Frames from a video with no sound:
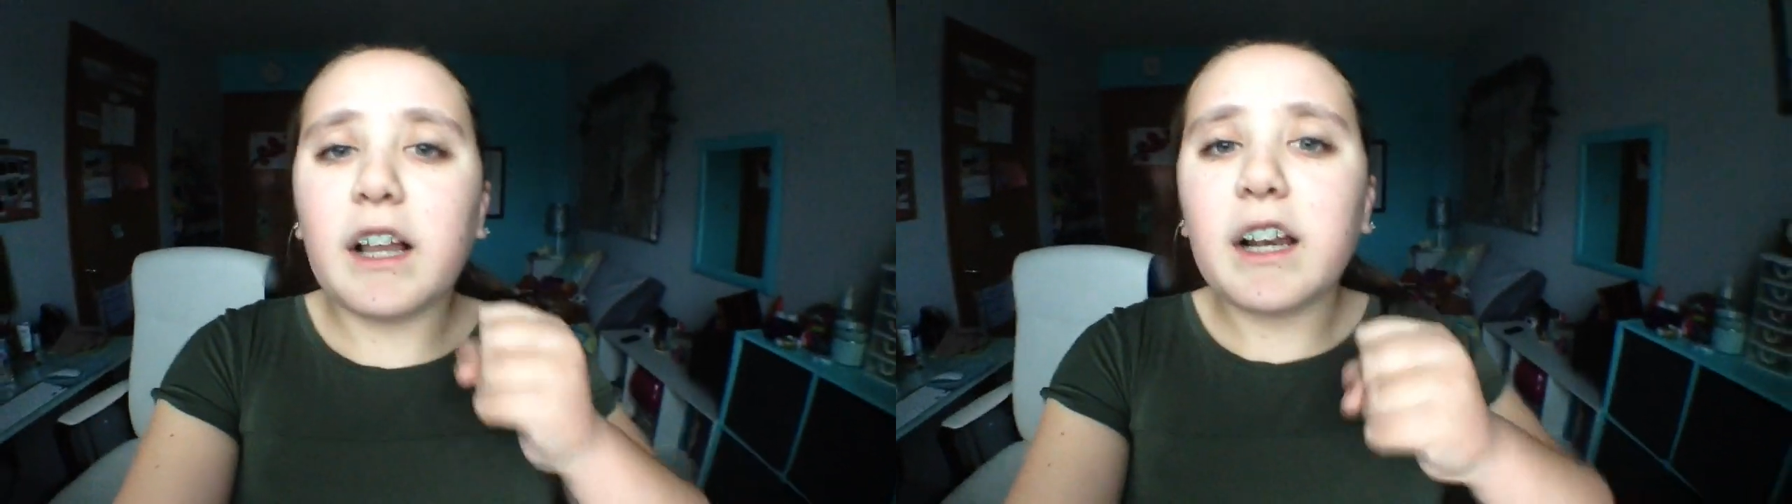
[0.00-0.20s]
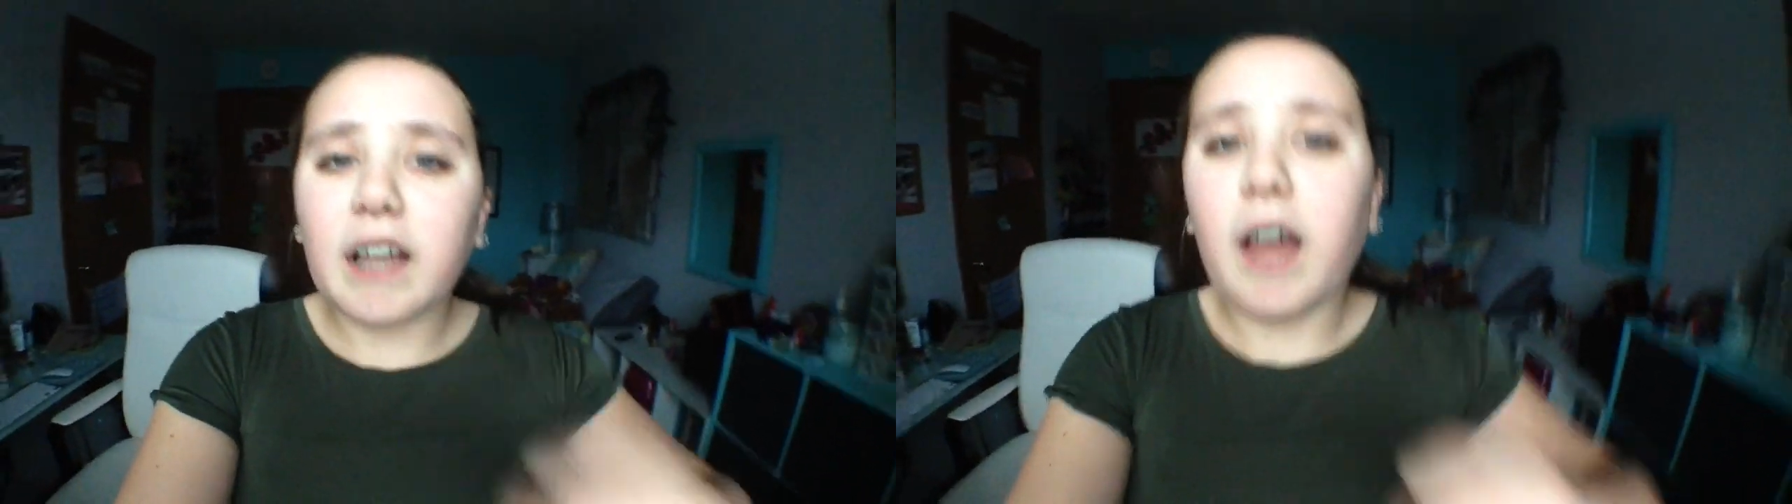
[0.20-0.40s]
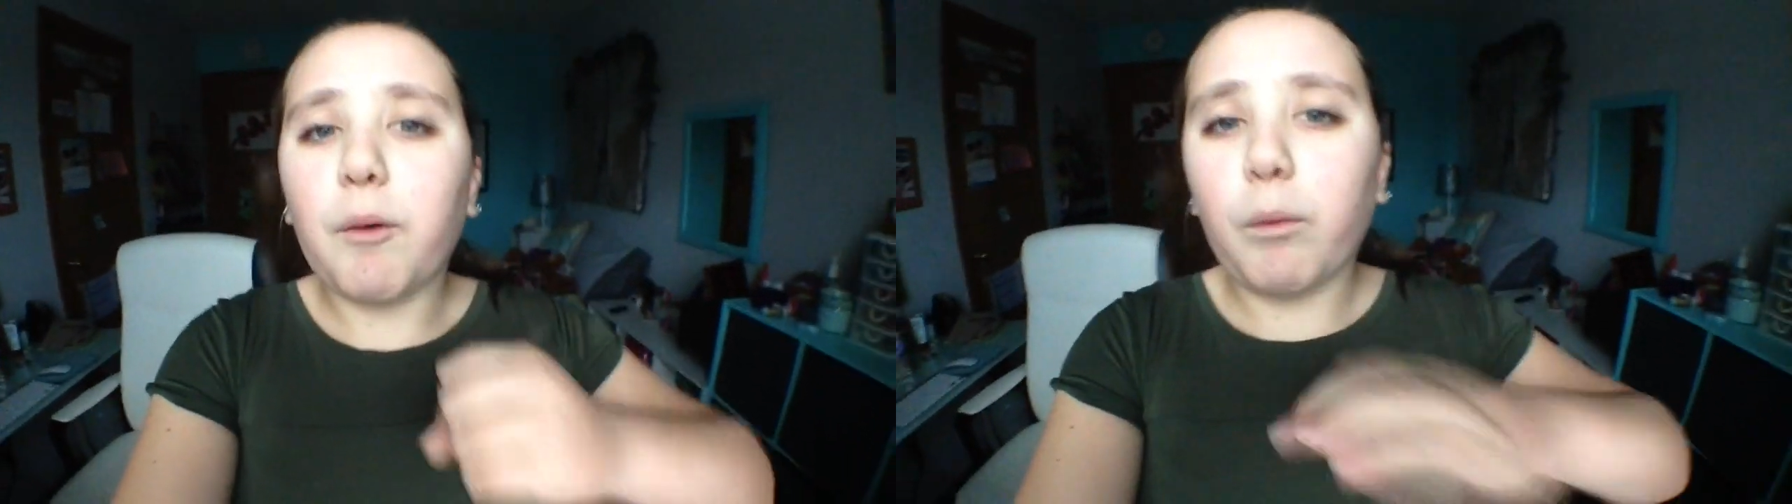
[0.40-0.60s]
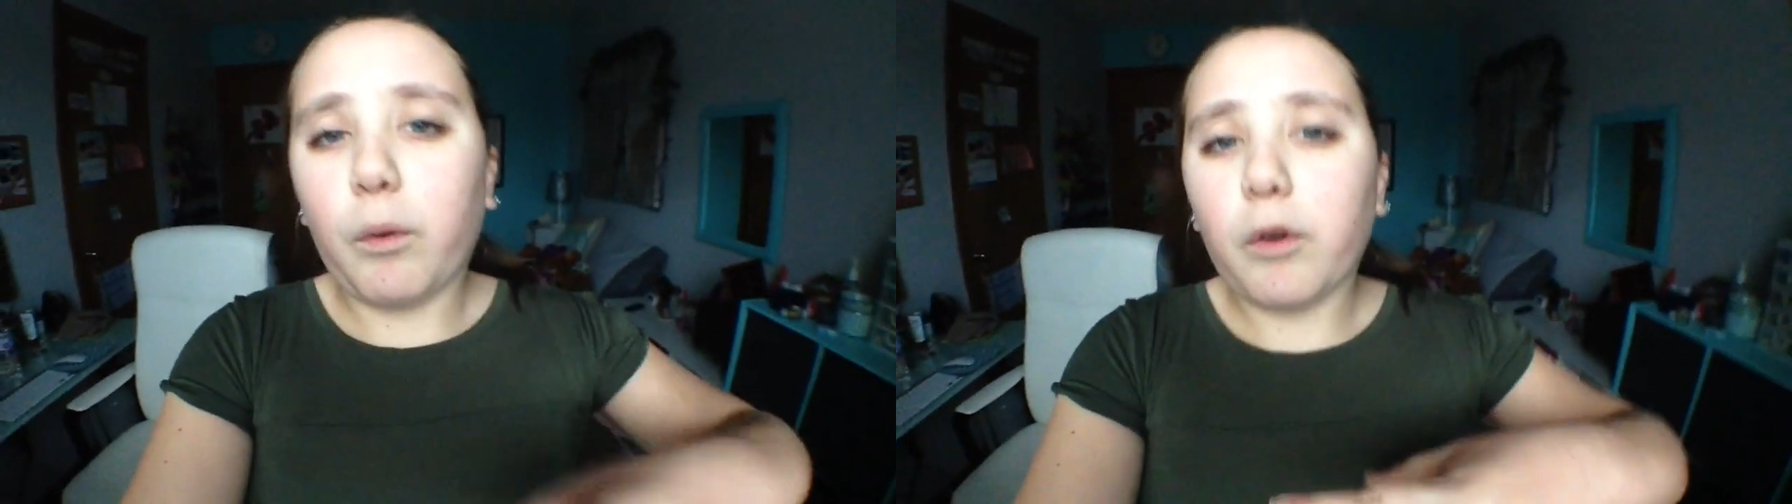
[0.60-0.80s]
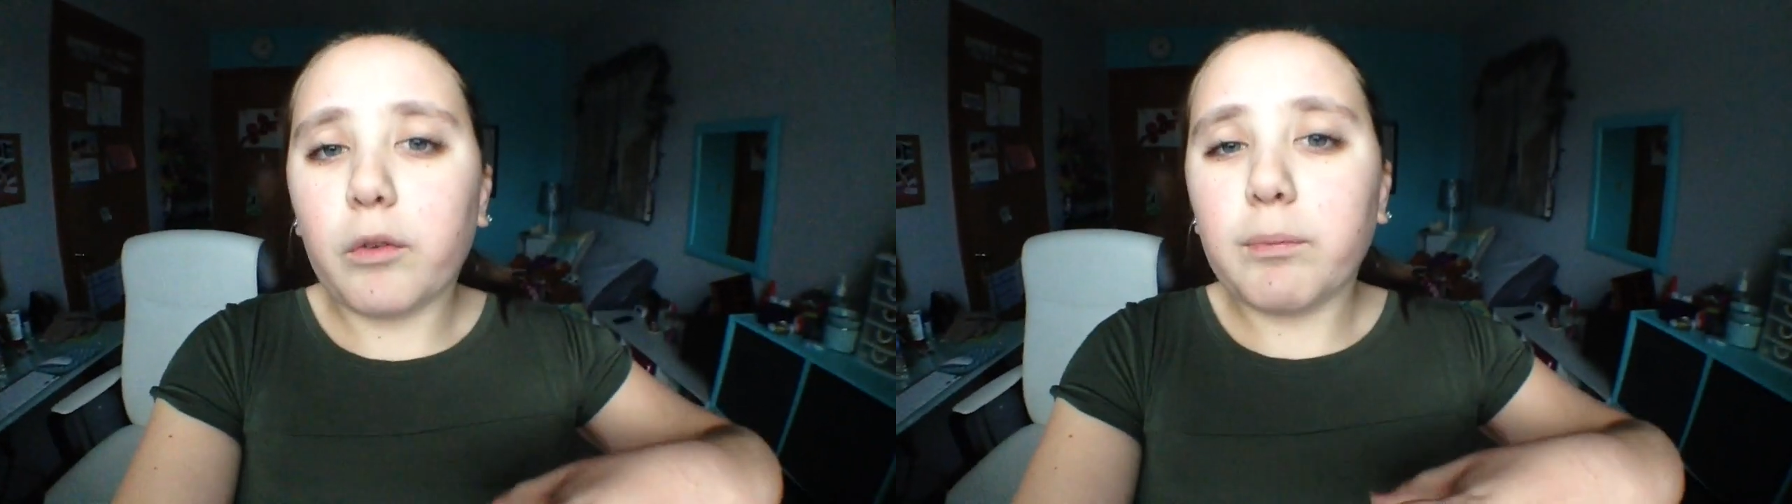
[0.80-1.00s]
didn't get
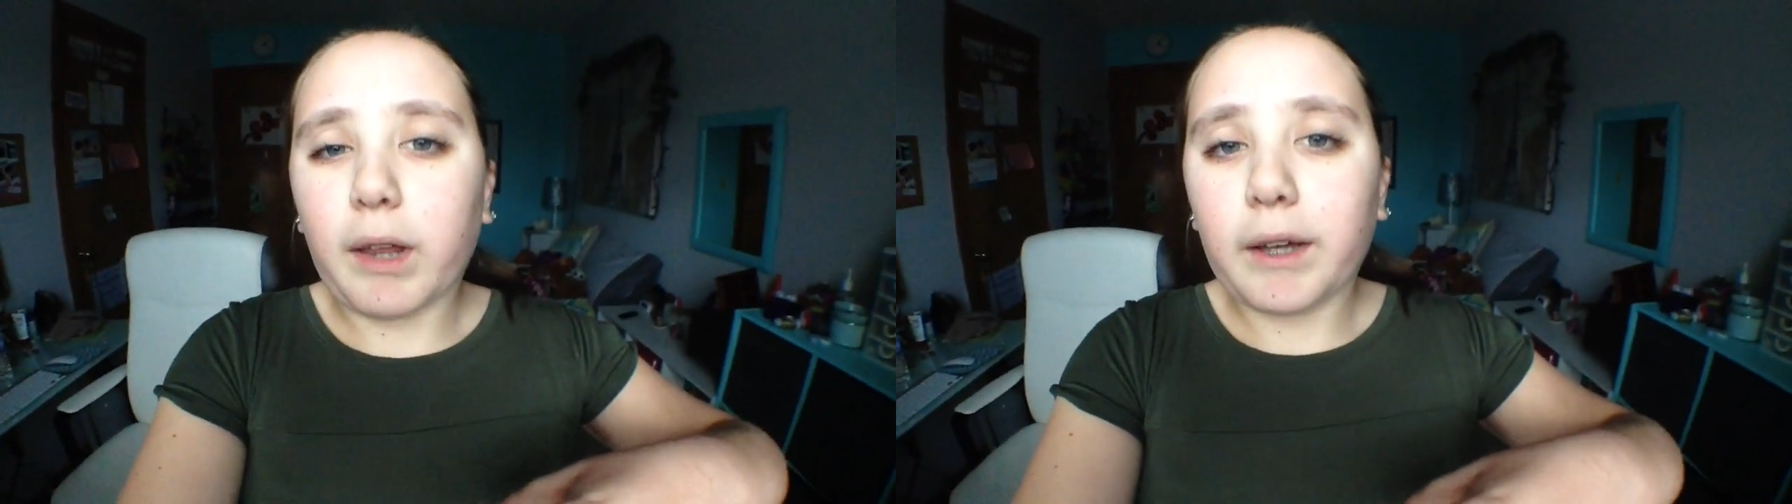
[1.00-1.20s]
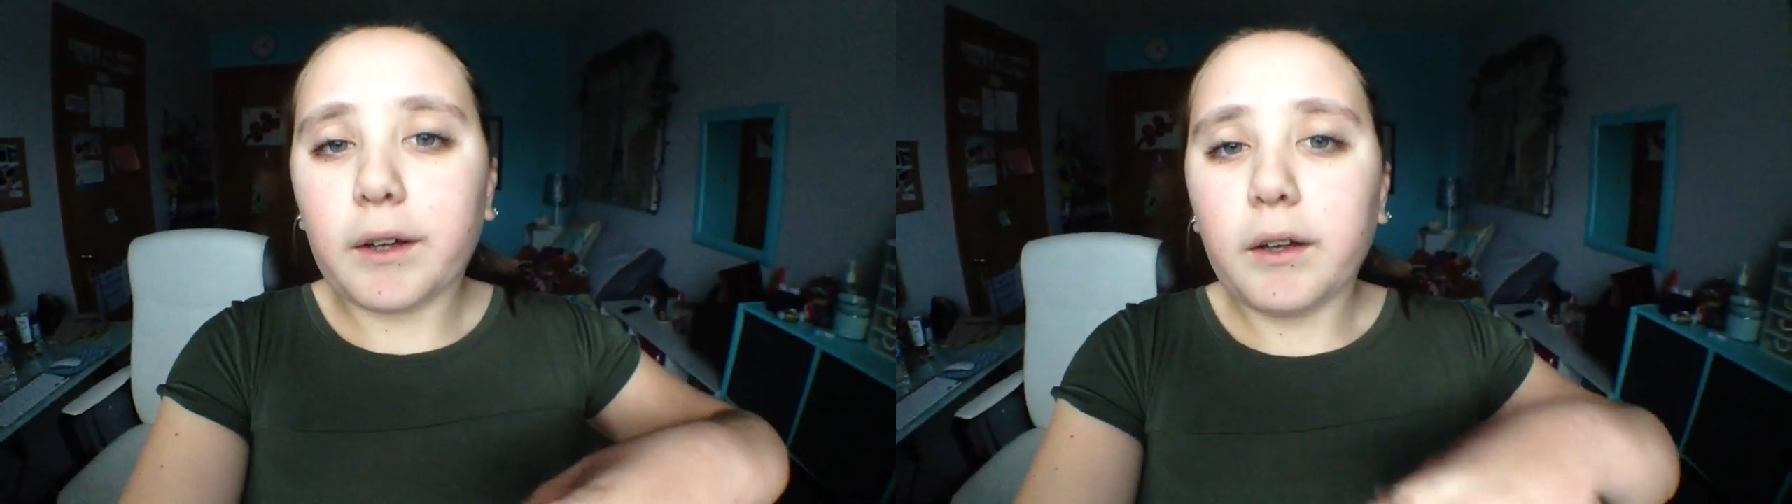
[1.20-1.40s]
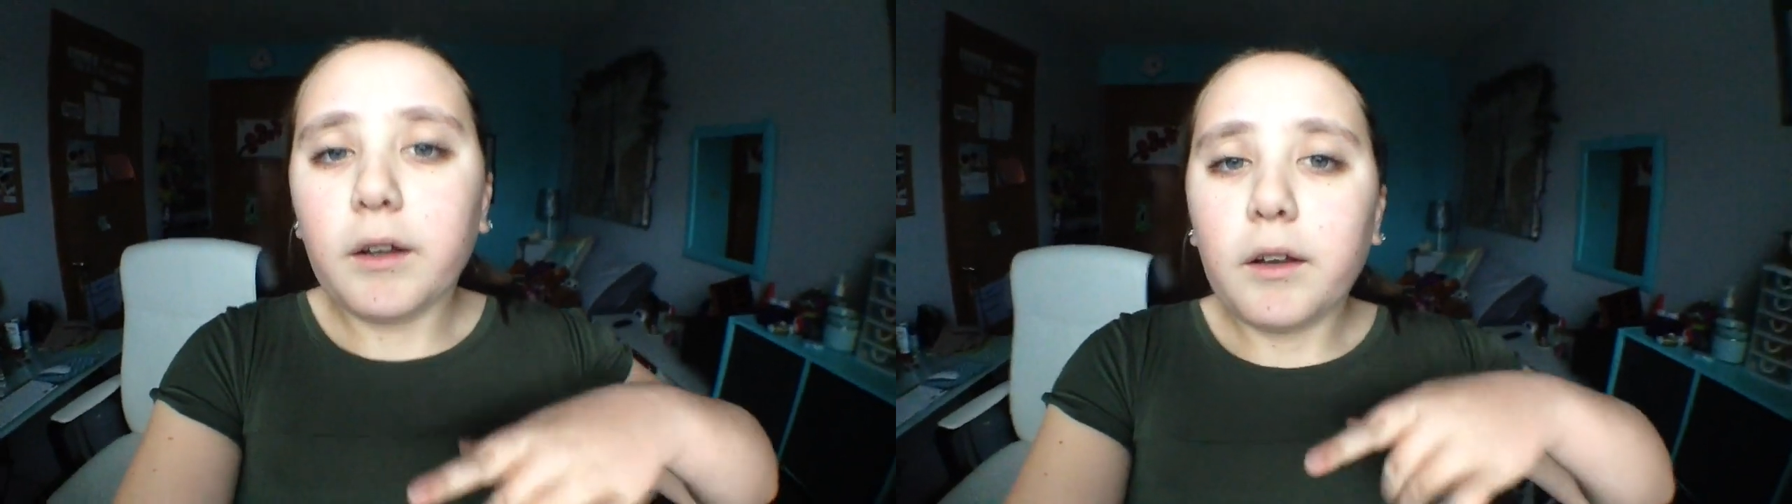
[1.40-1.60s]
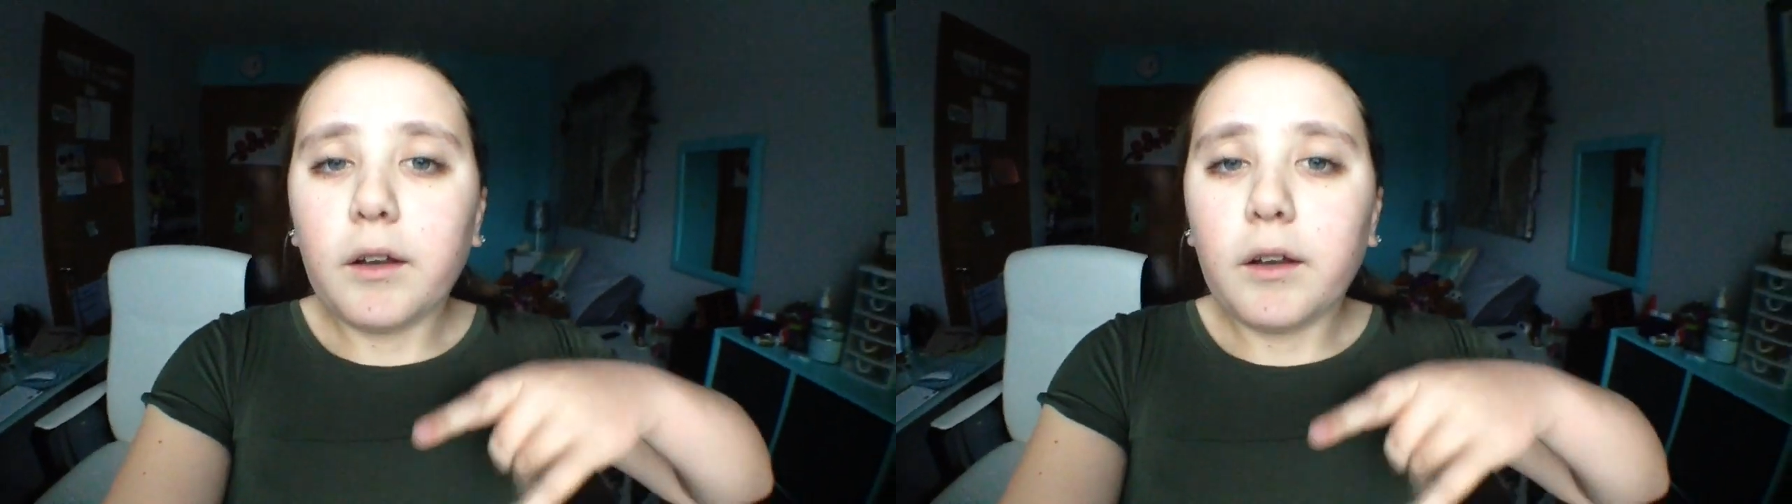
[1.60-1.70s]
warm, like,